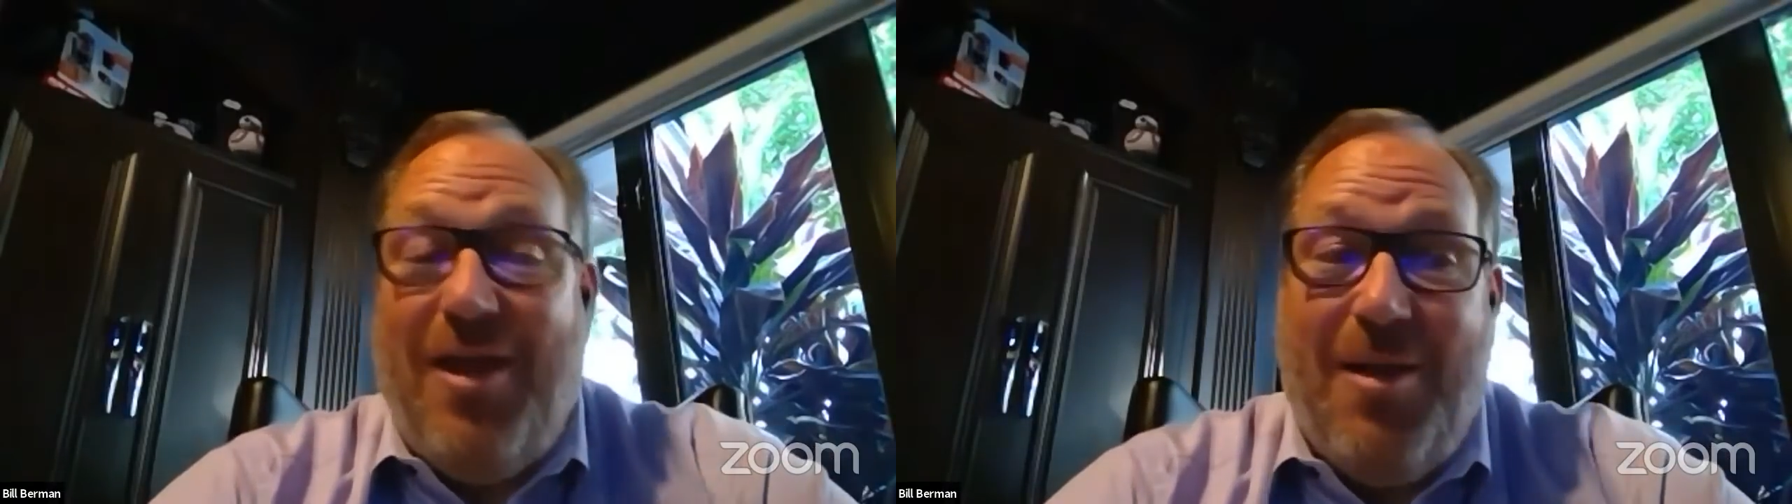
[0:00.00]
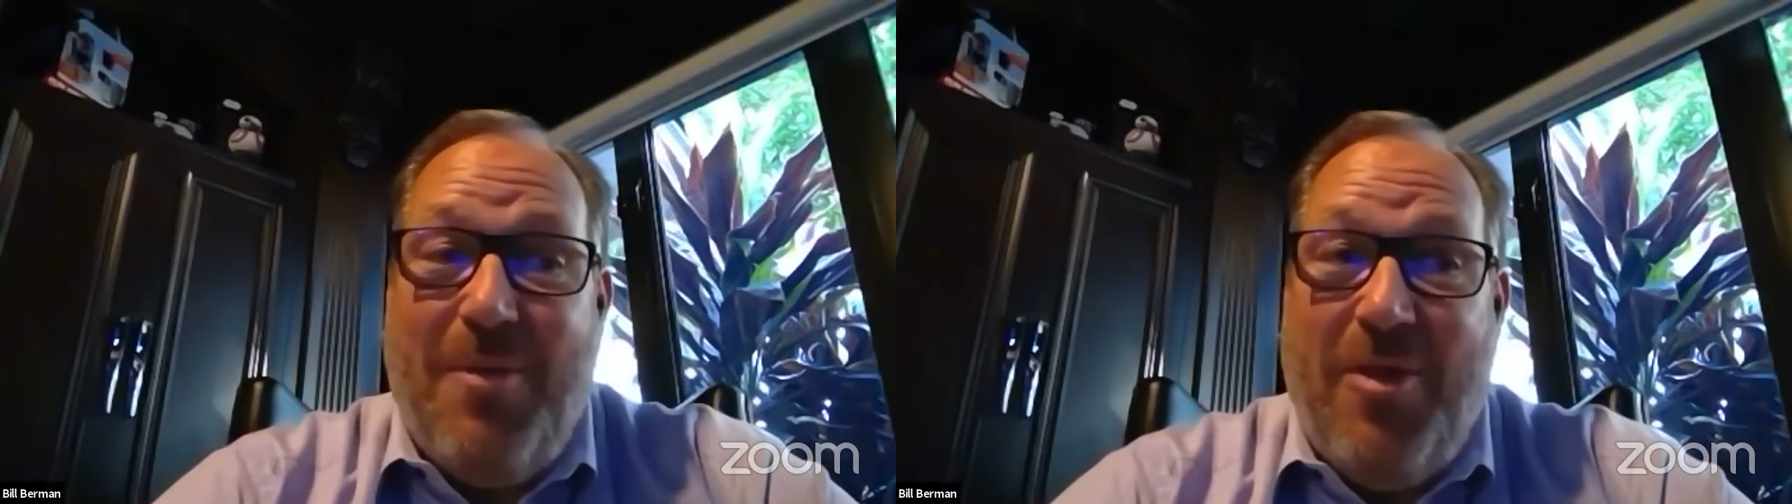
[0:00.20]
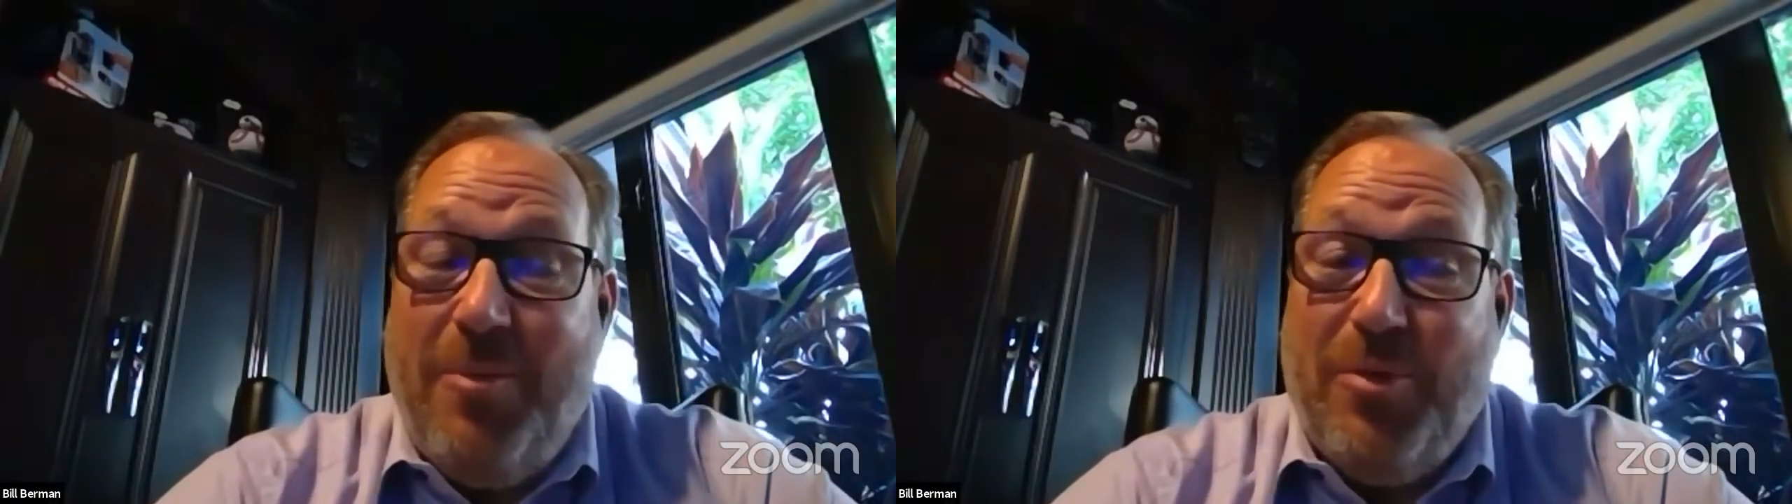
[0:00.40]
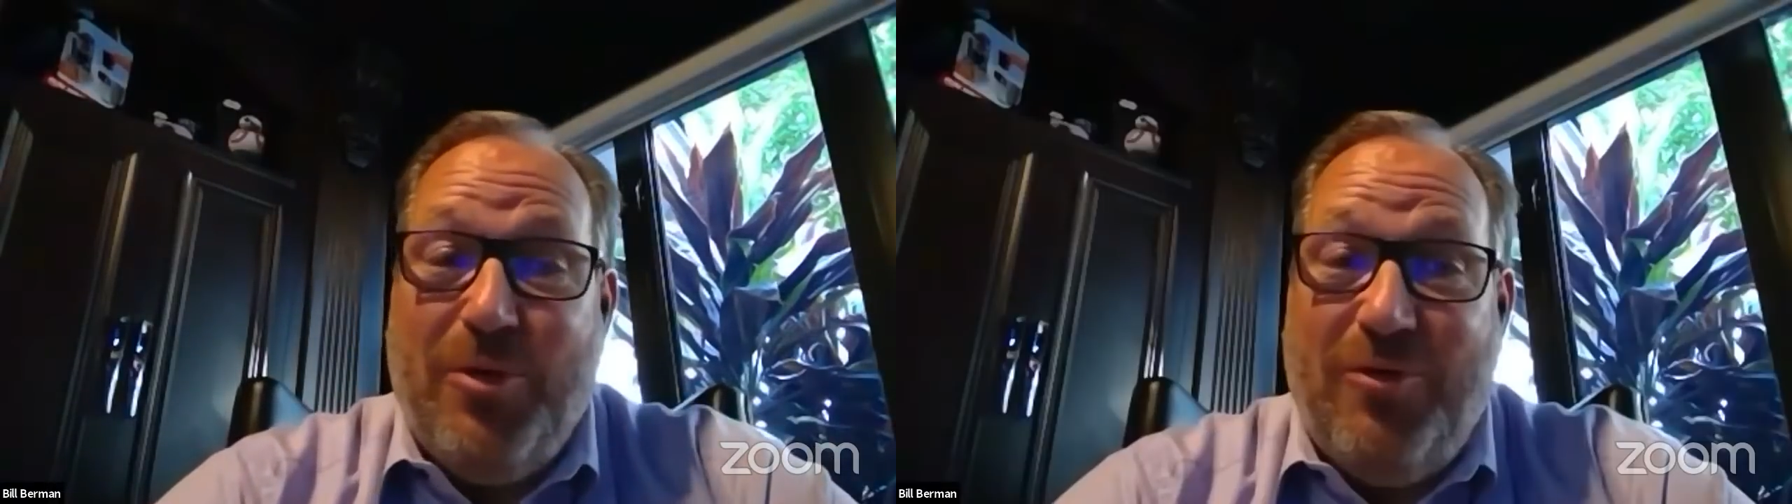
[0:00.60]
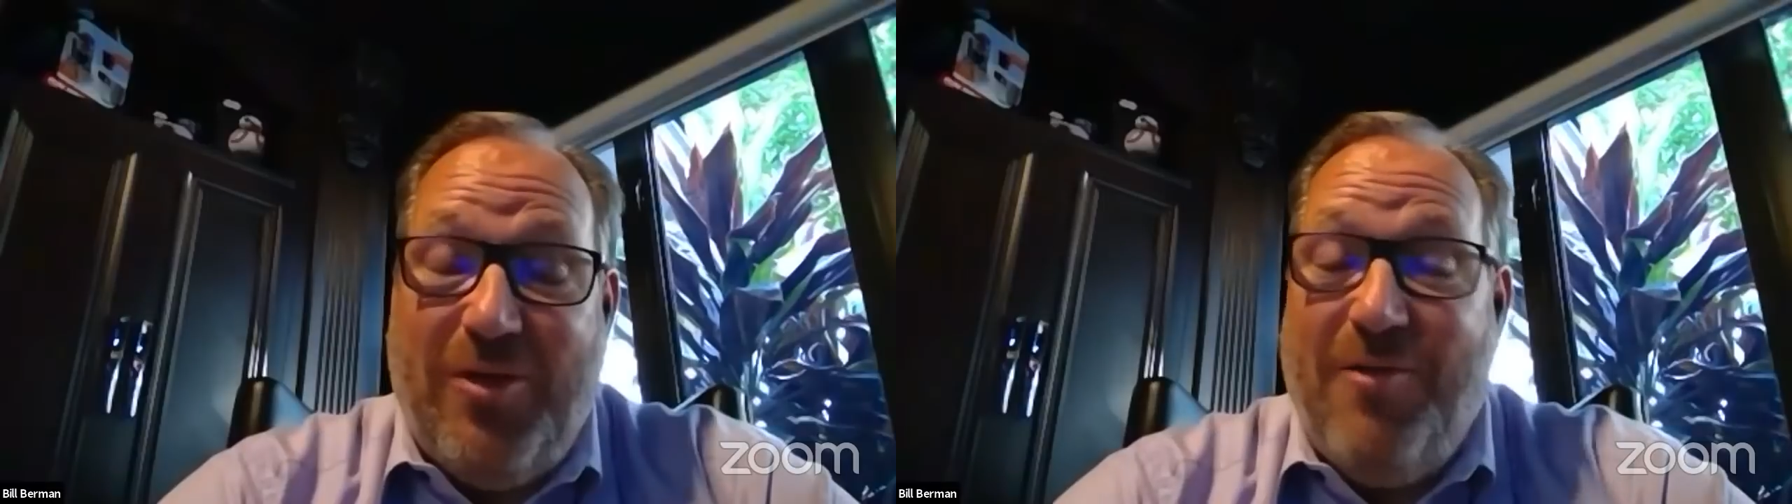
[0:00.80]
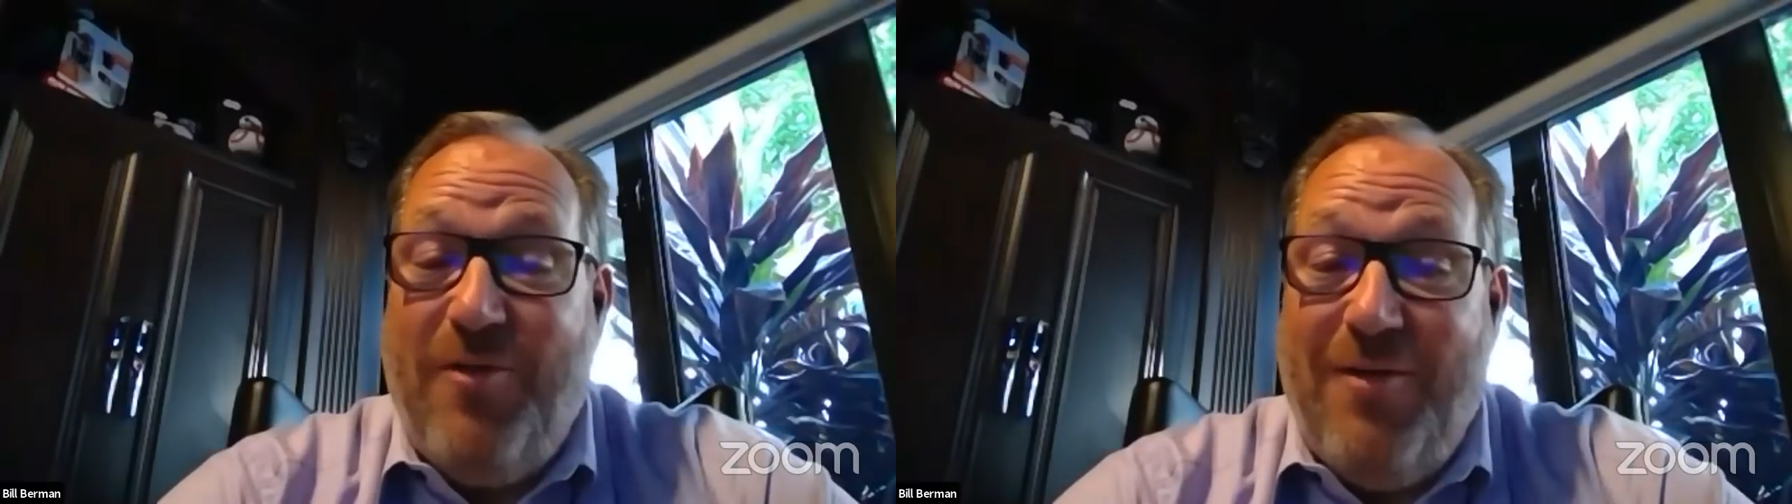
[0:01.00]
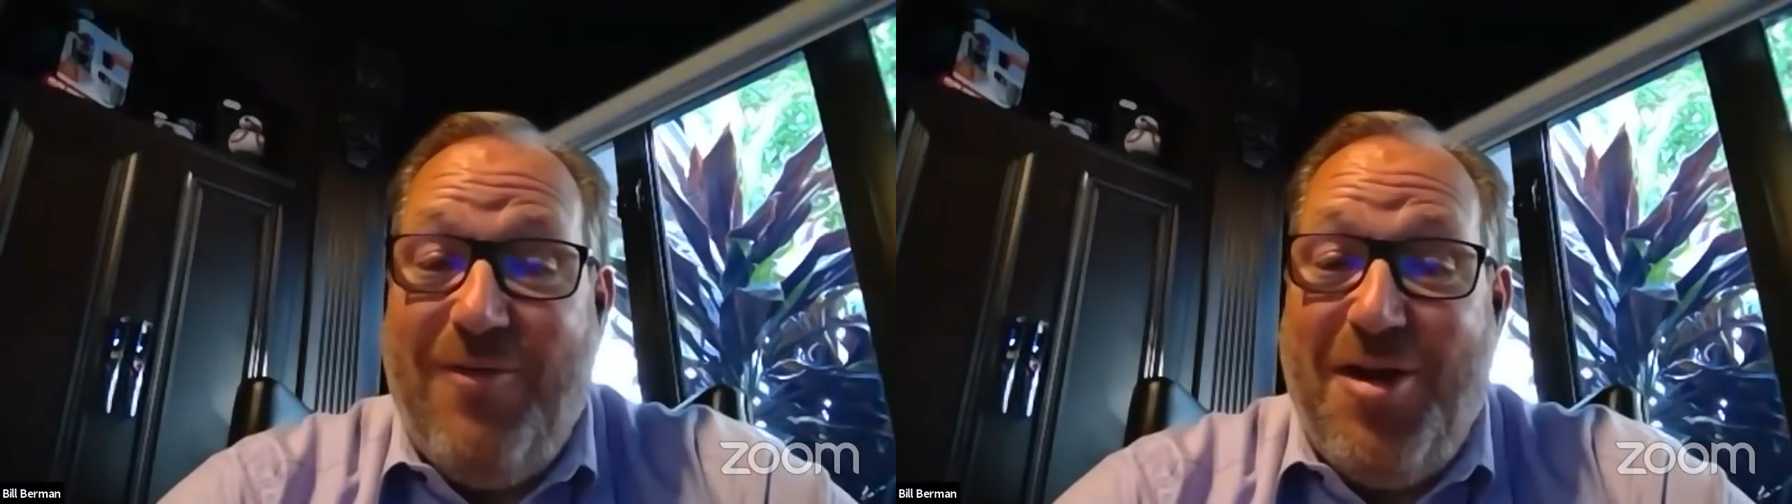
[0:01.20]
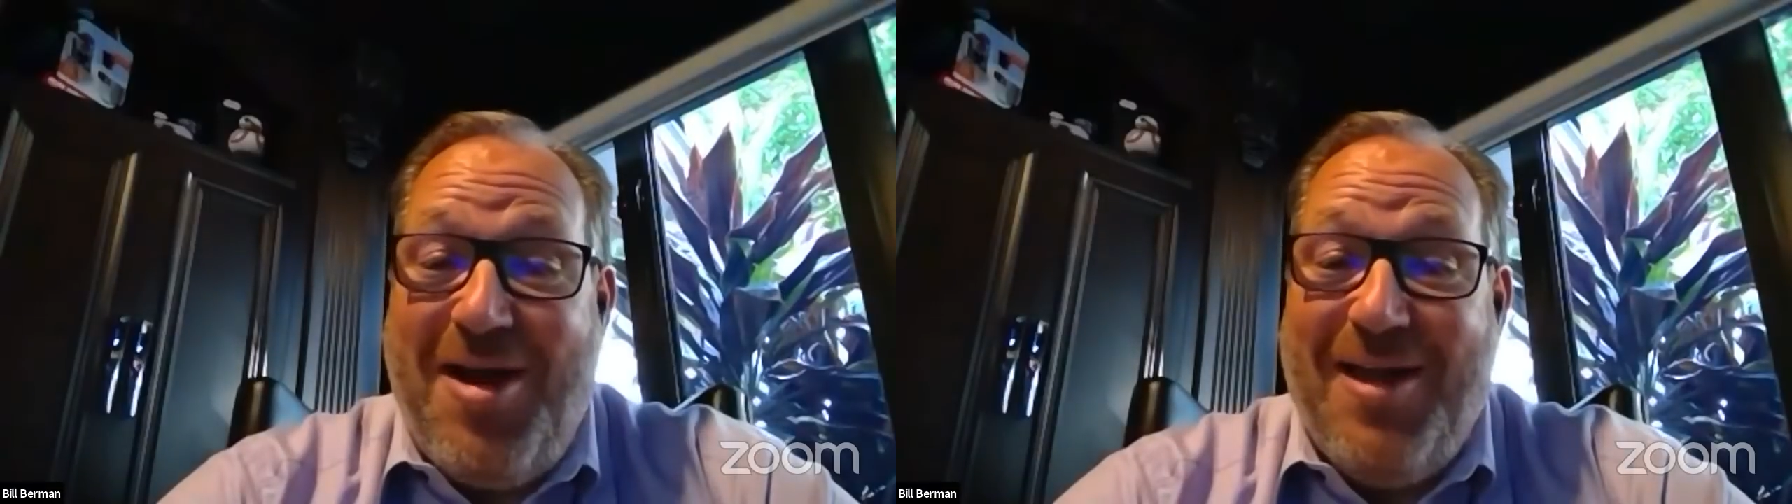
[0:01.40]
and they produce at a very,
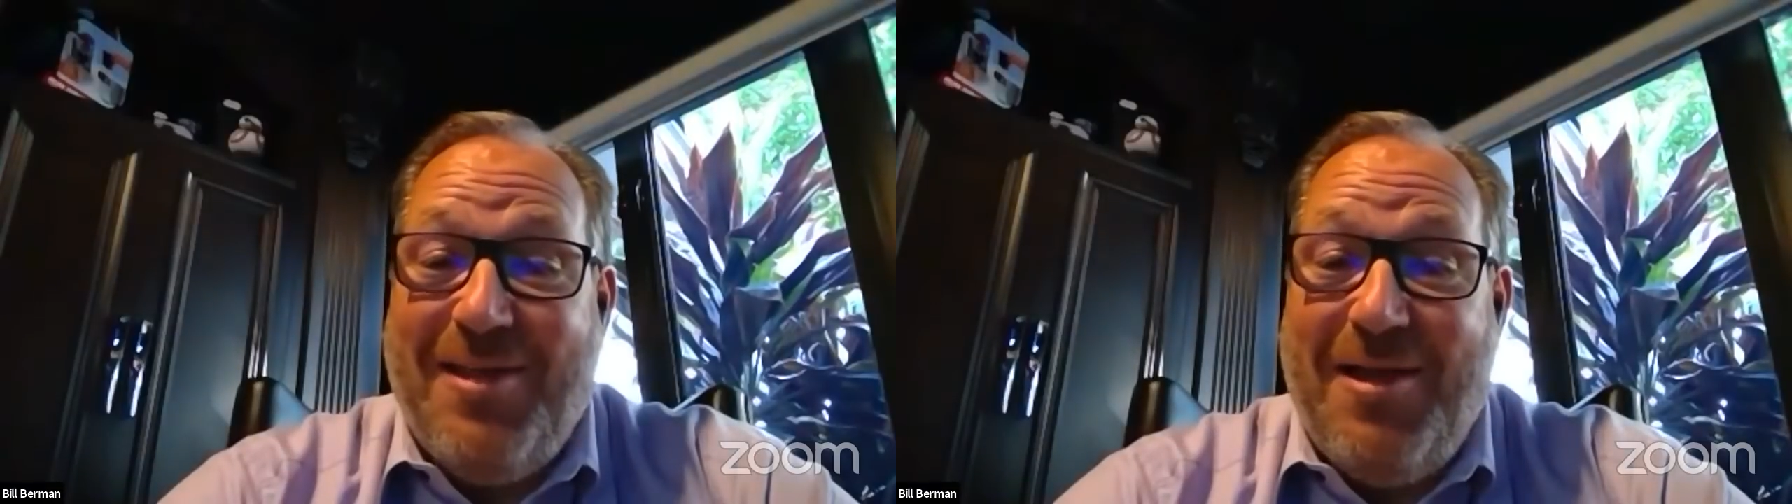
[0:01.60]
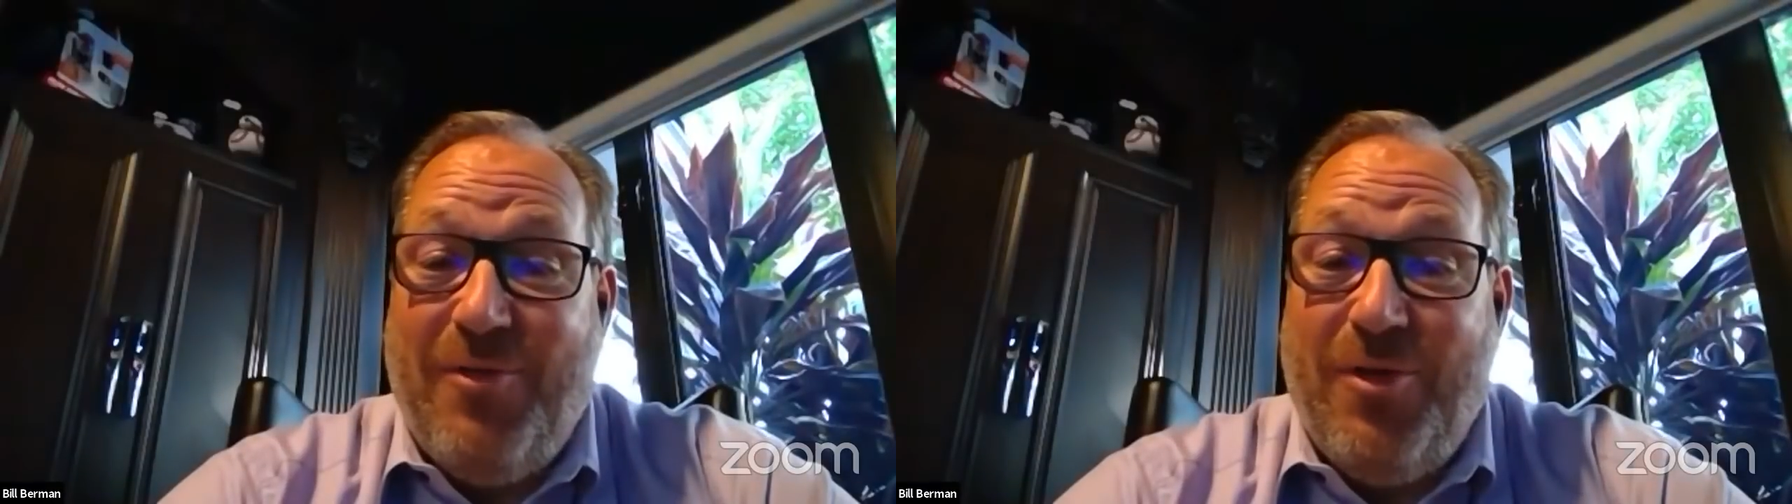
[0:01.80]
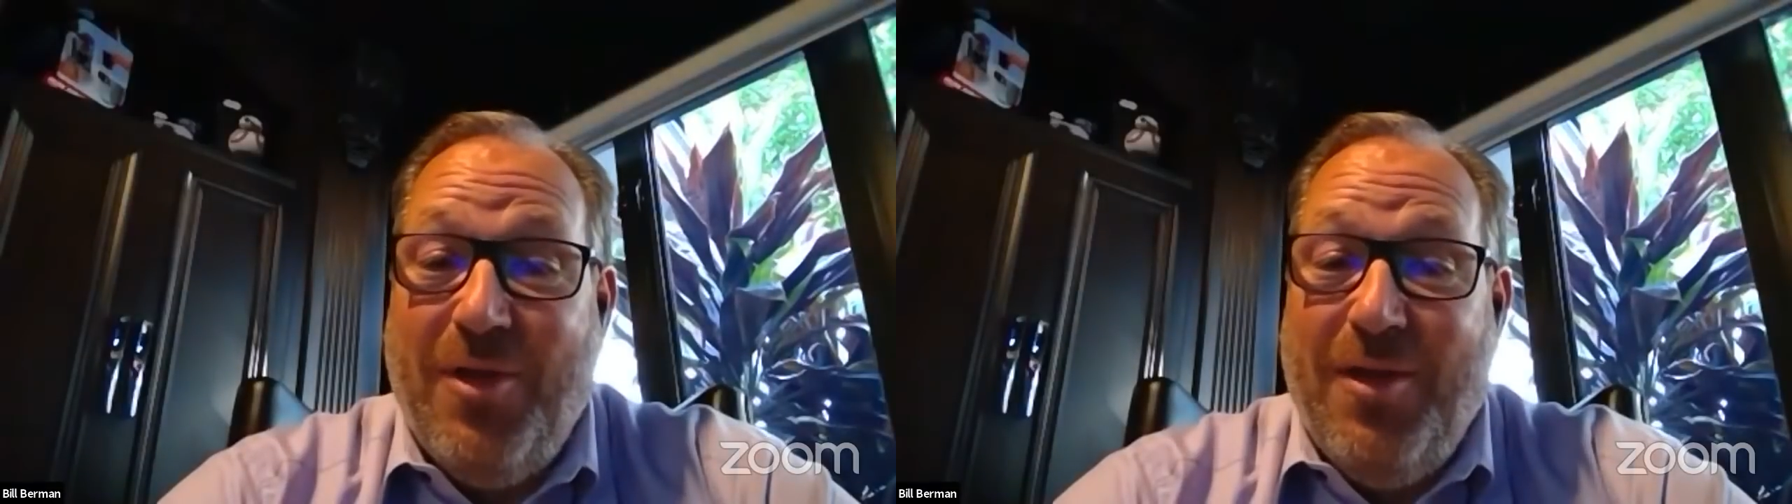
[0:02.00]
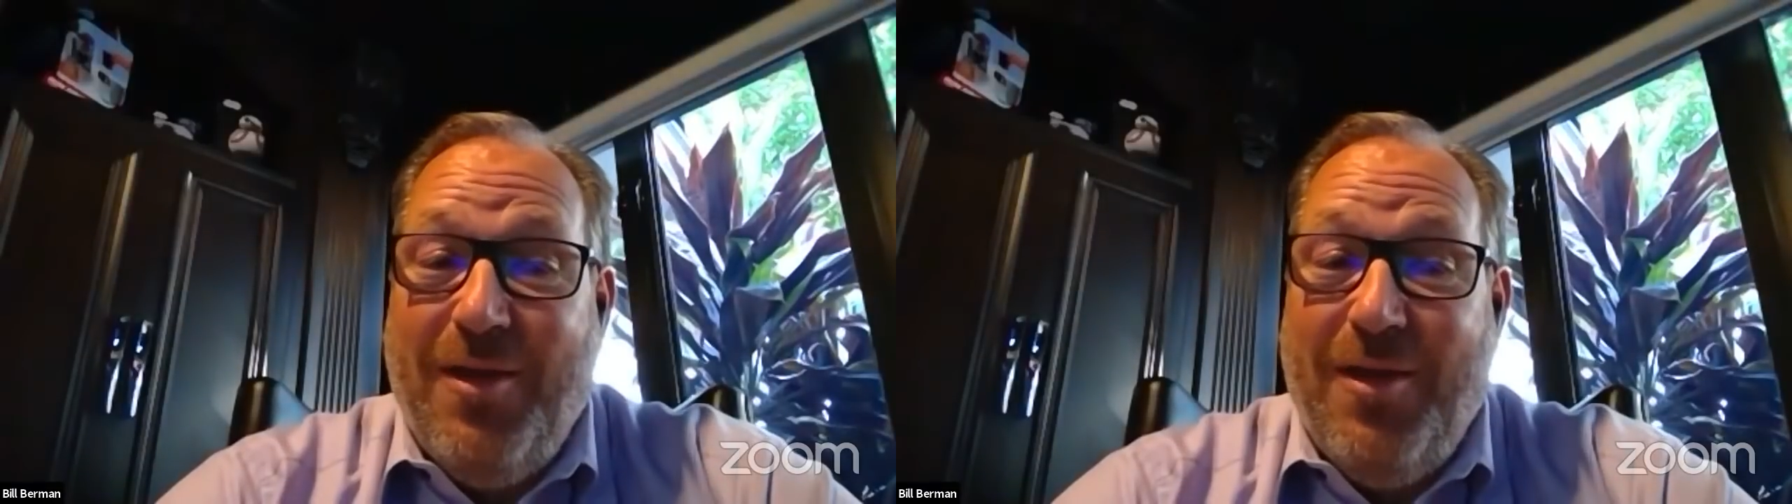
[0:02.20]
very high level.